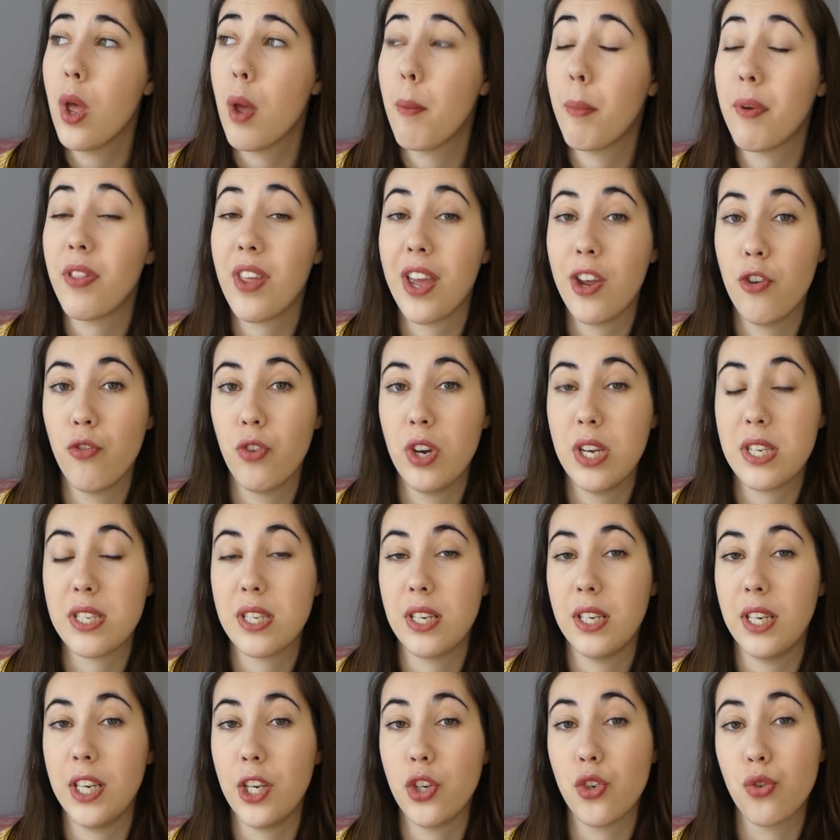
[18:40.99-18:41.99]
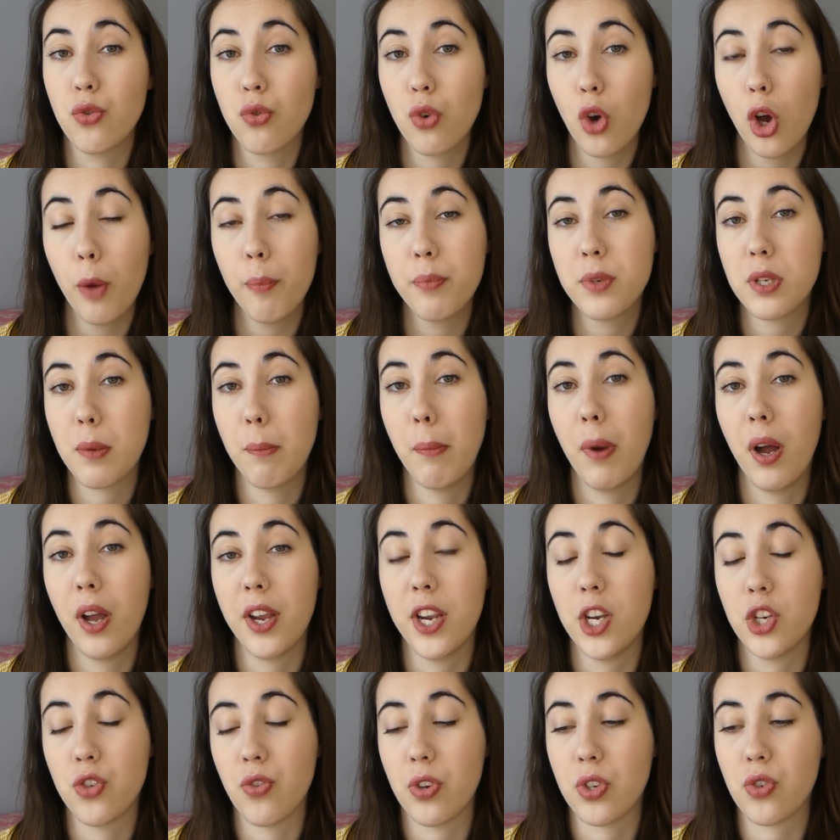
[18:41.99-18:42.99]
but they recently dropped my
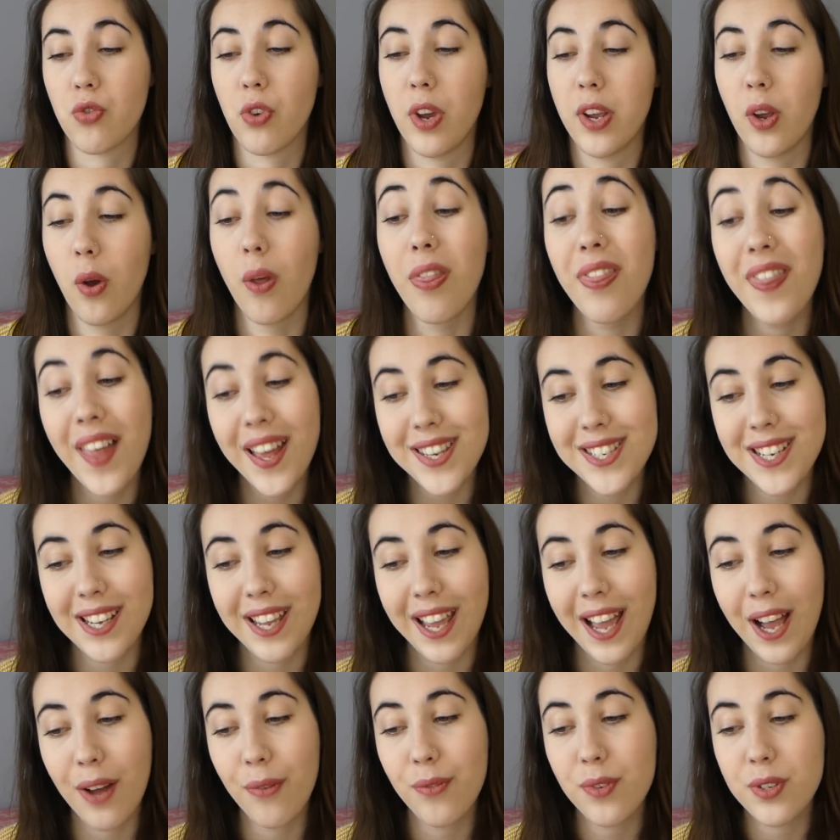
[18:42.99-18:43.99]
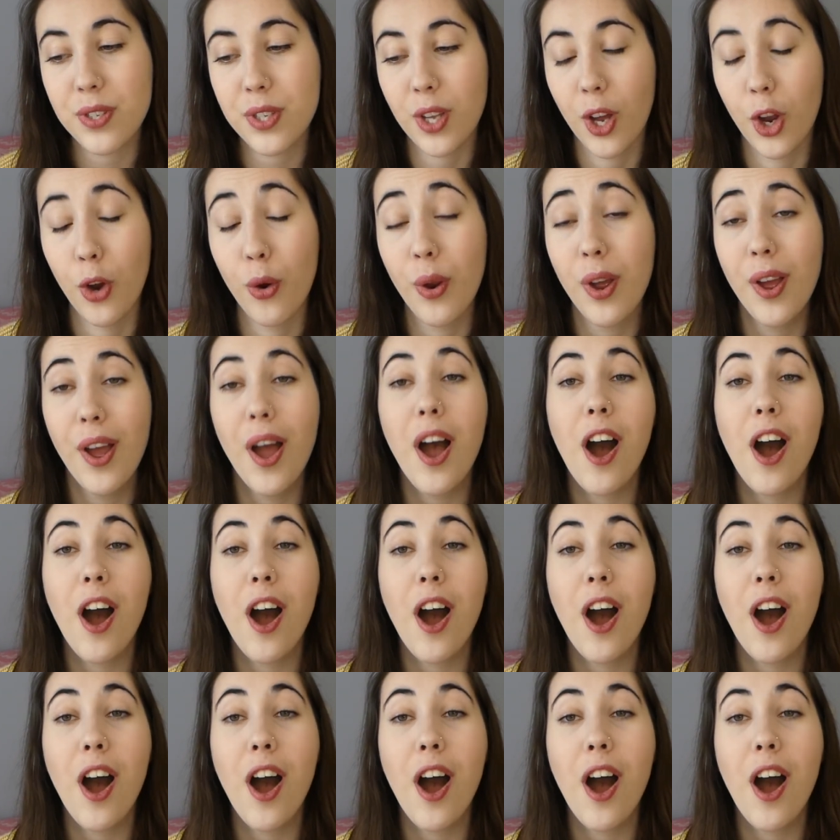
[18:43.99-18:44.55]
interest rate on that account, so